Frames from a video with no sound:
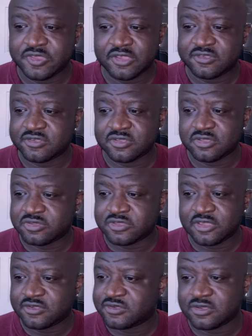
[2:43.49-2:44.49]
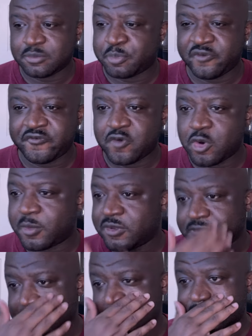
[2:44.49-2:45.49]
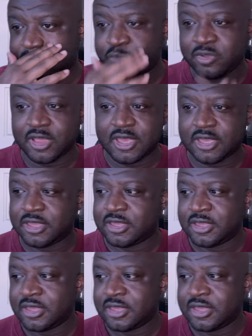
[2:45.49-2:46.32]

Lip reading: this performance, this play,